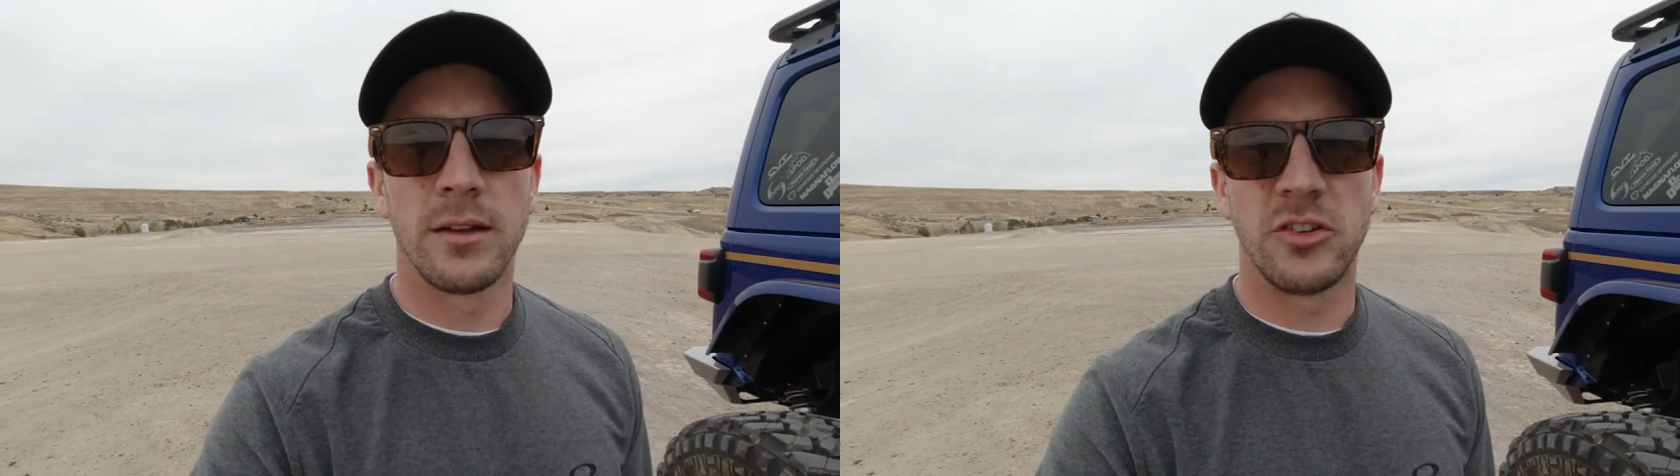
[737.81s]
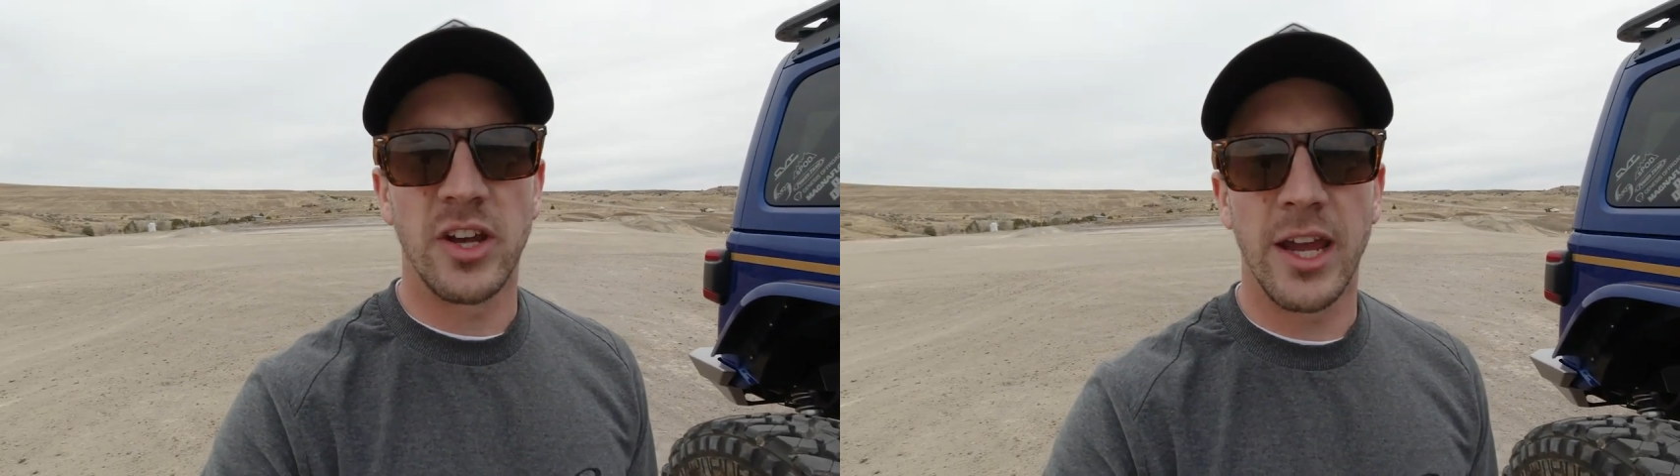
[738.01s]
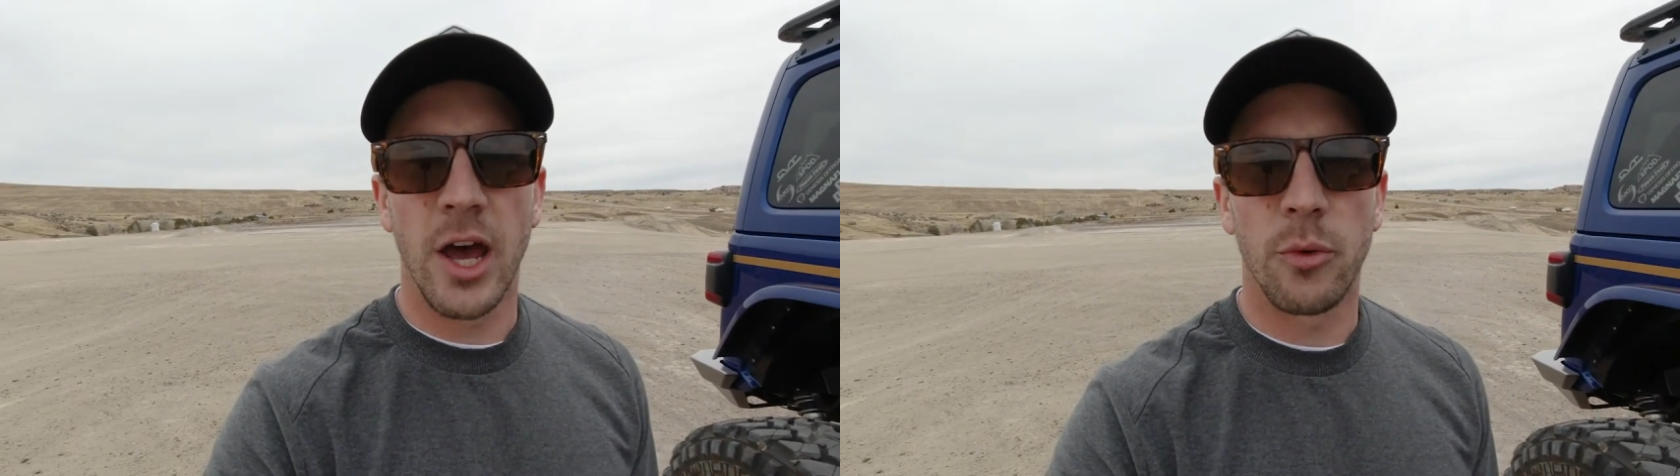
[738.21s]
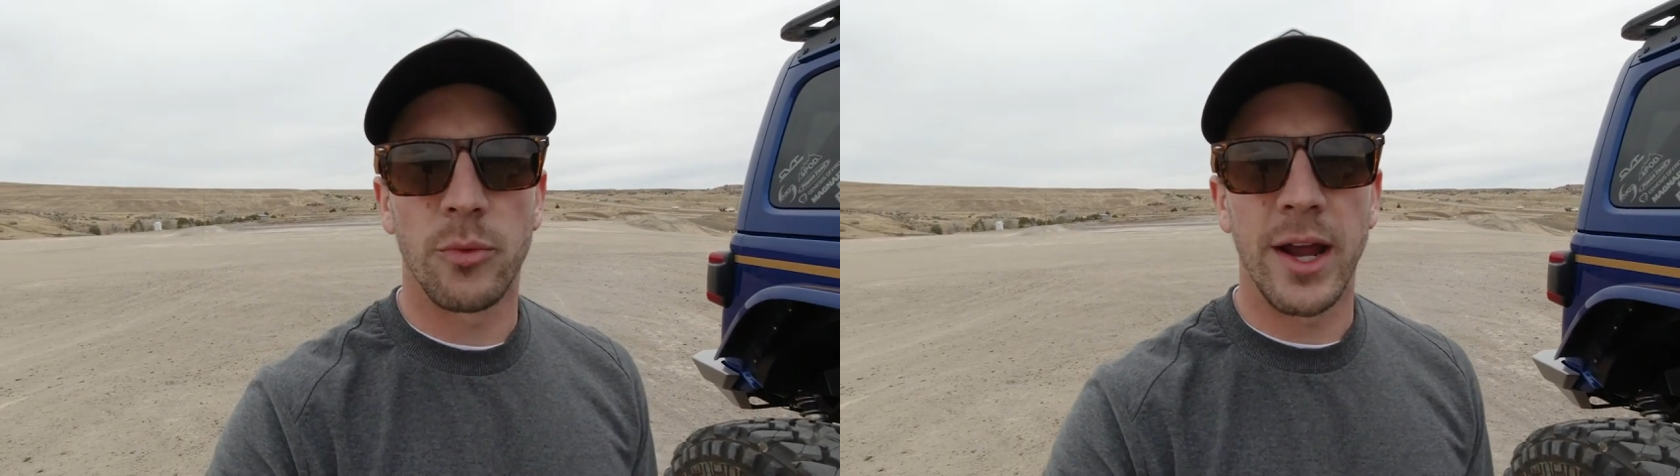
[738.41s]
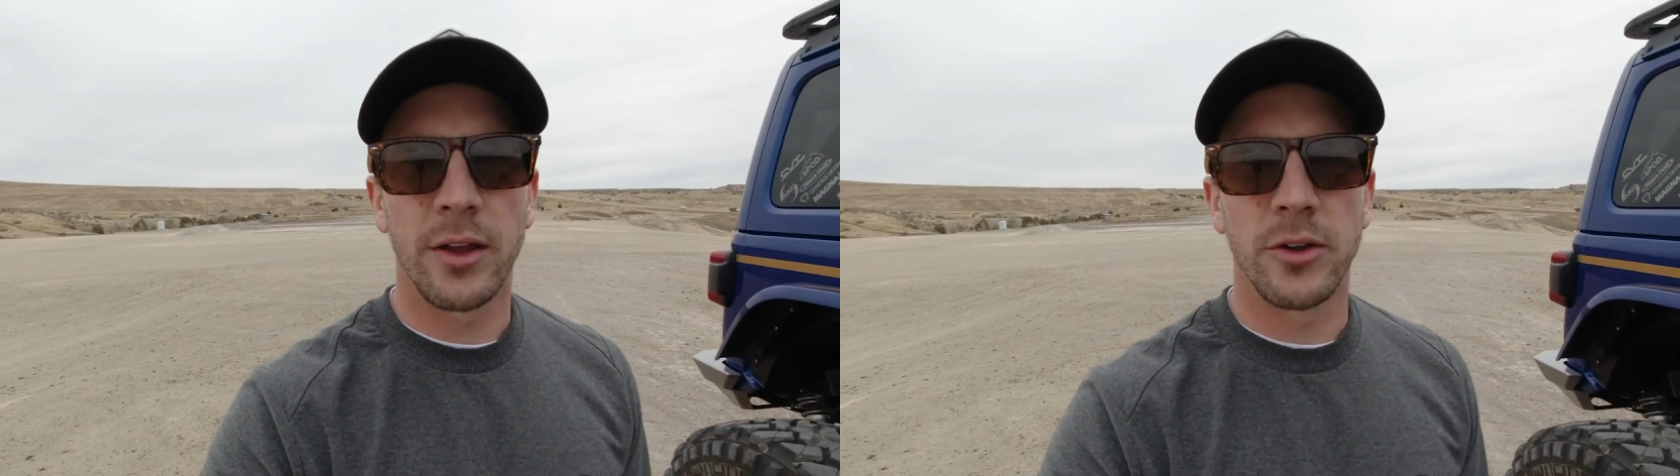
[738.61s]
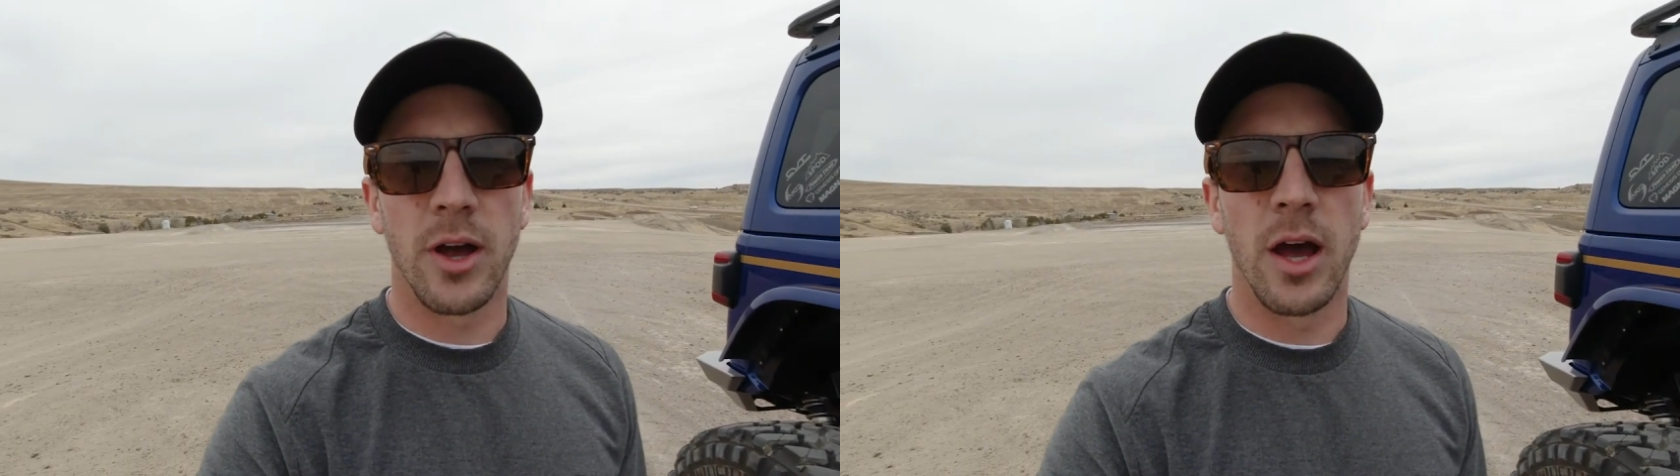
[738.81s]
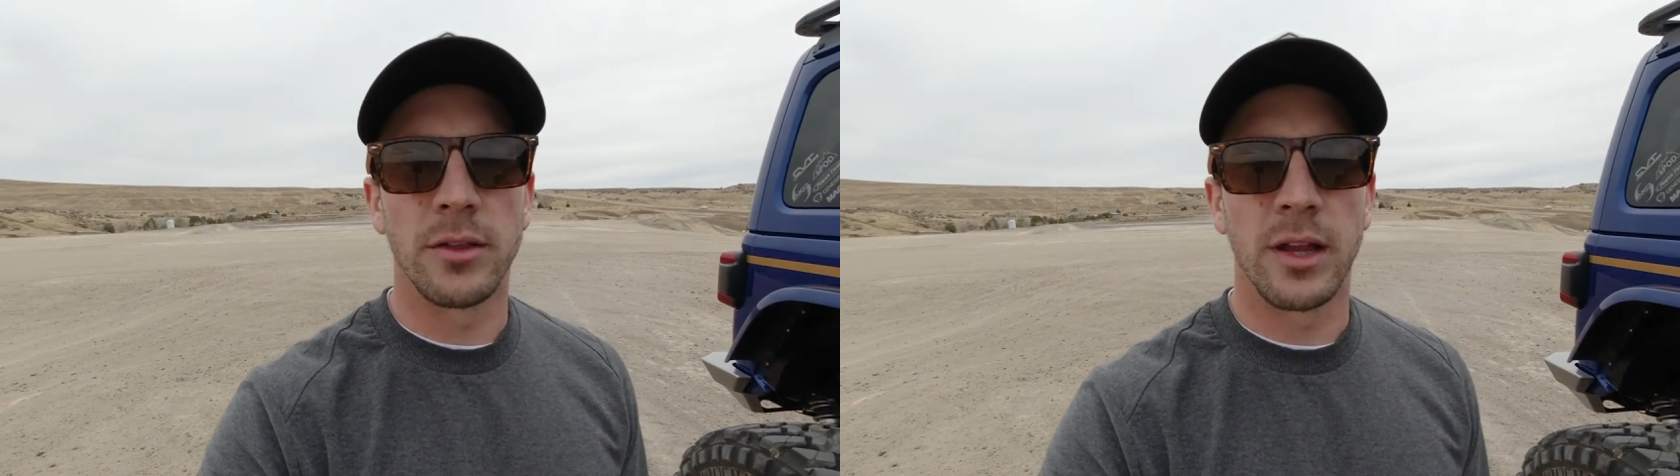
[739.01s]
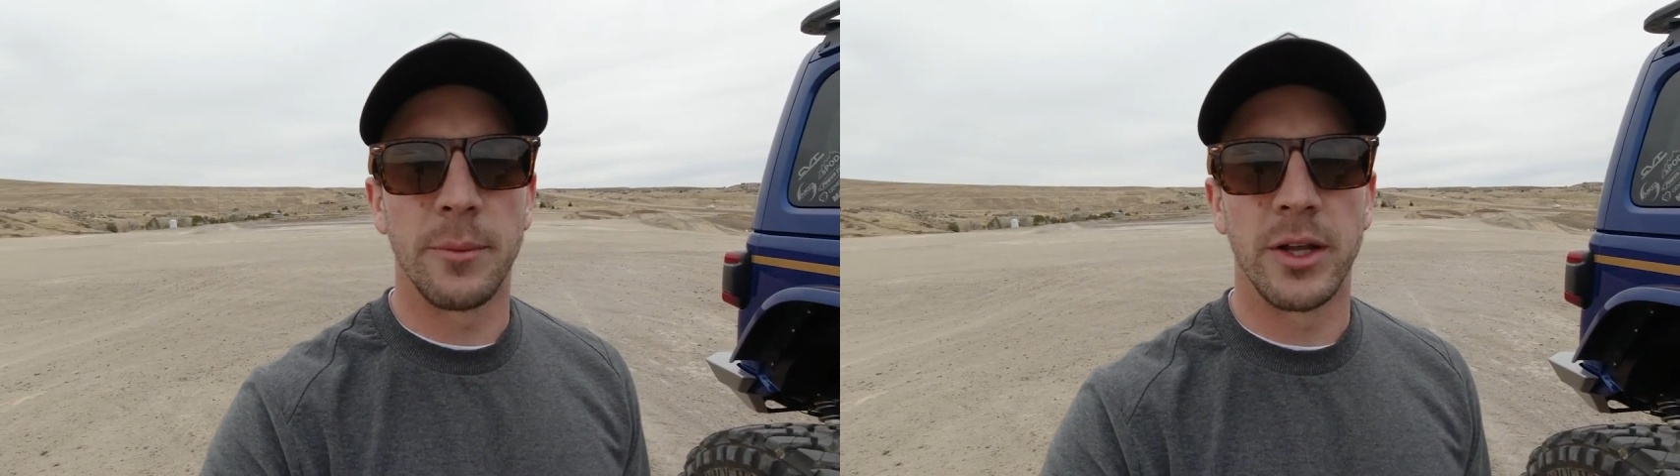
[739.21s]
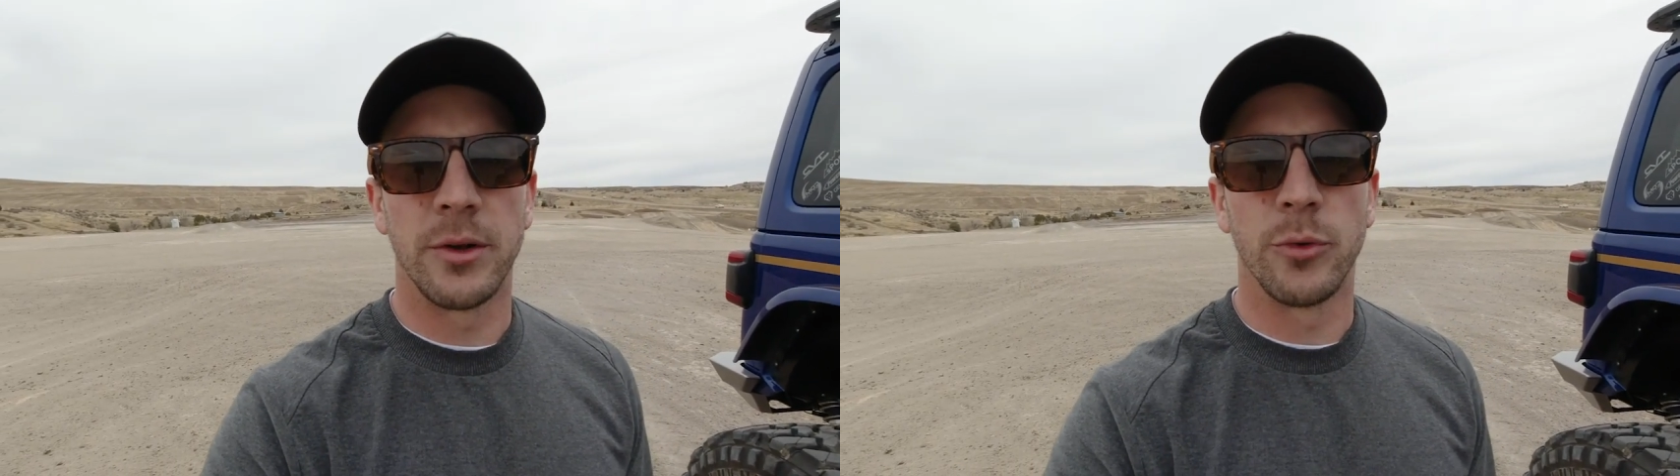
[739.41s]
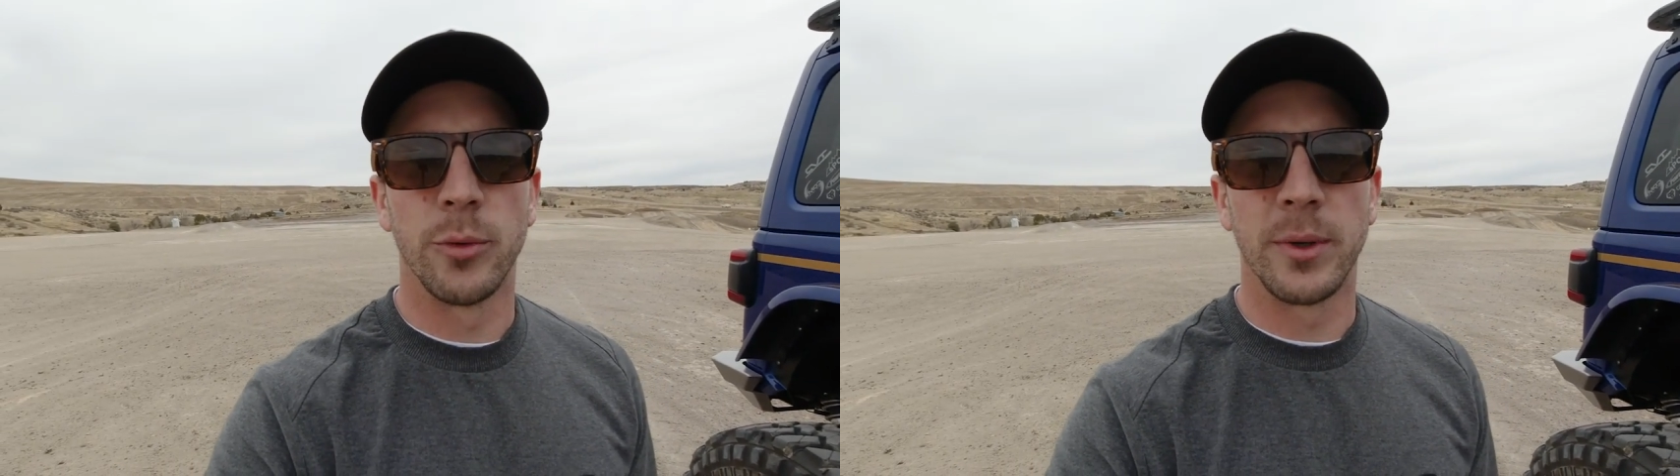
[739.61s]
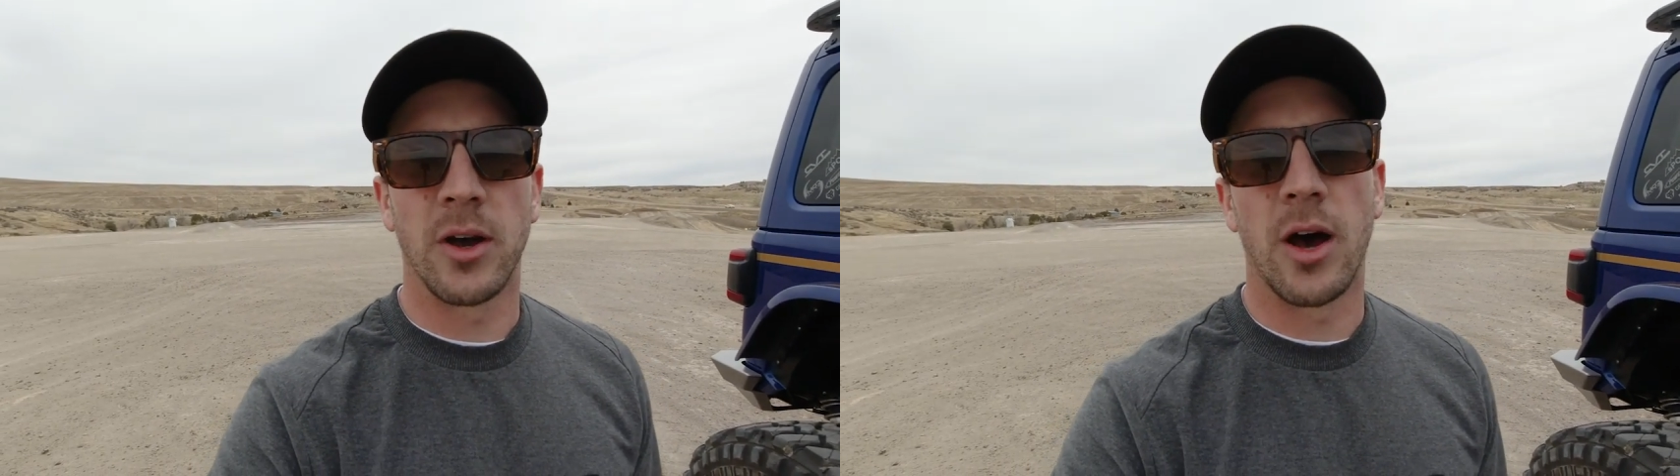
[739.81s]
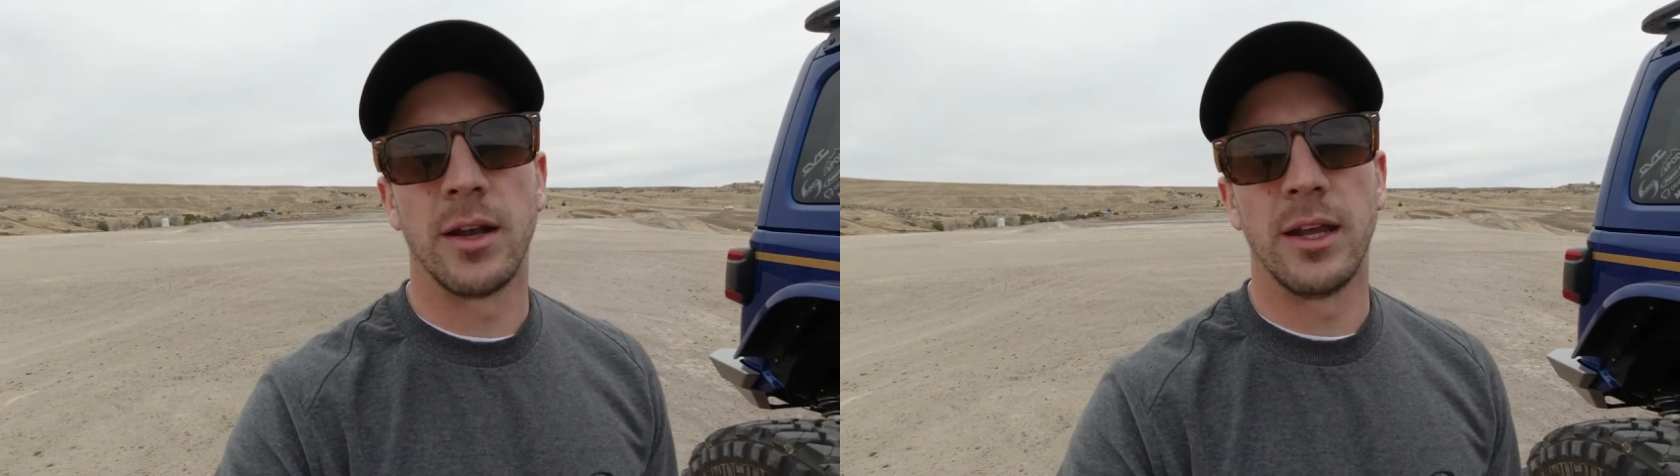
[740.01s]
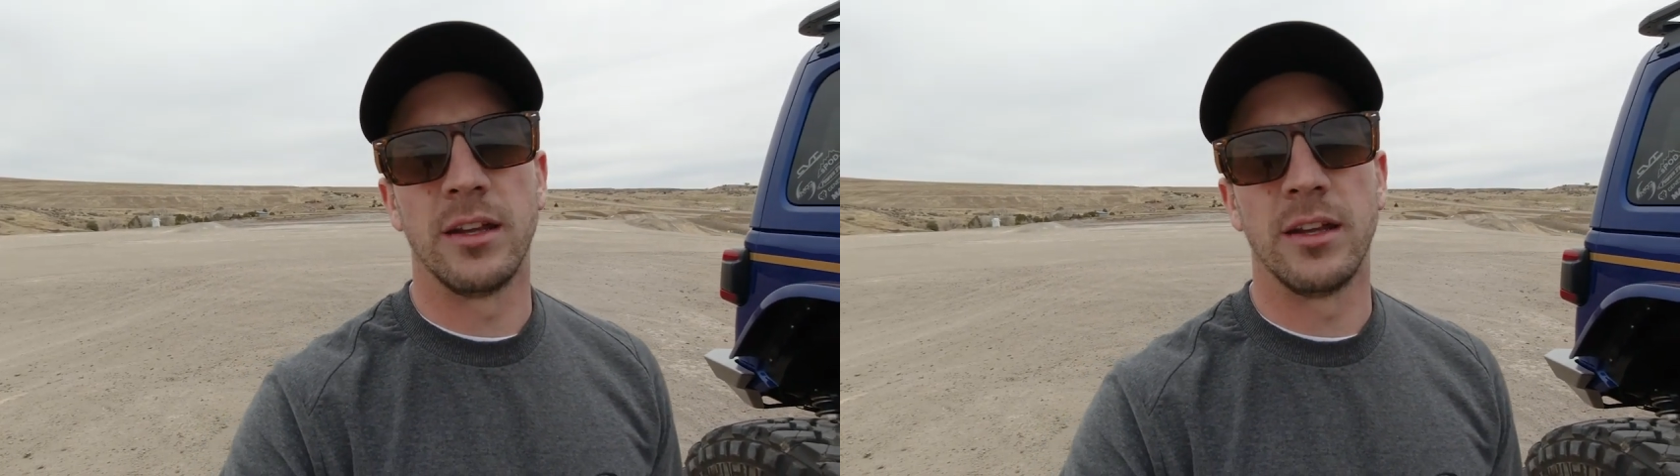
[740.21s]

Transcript: the JL Wrangler Unlimited Rubicon